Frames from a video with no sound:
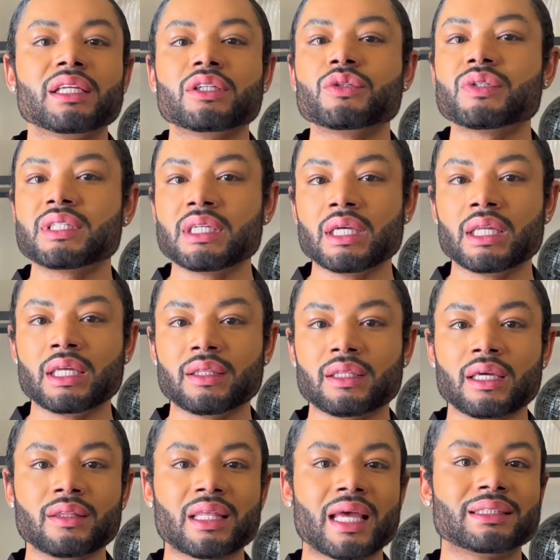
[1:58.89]
and you see
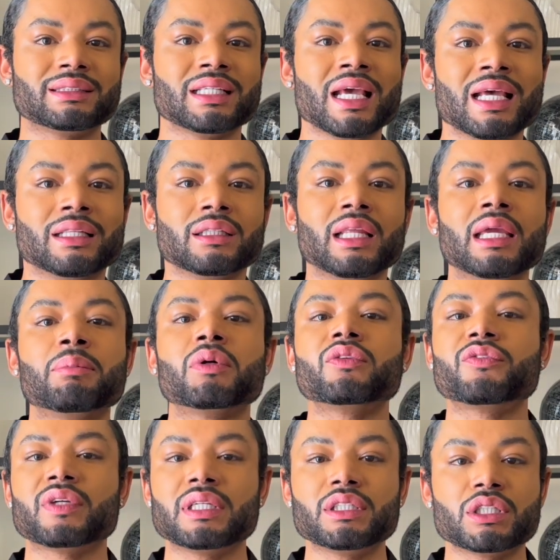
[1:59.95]
anything that's labeled
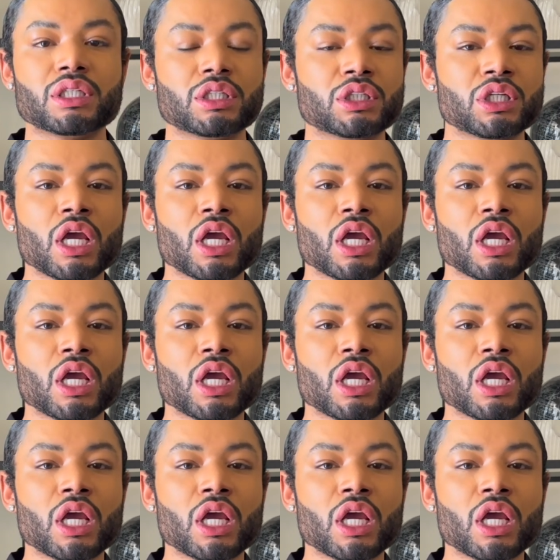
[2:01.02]
vintage,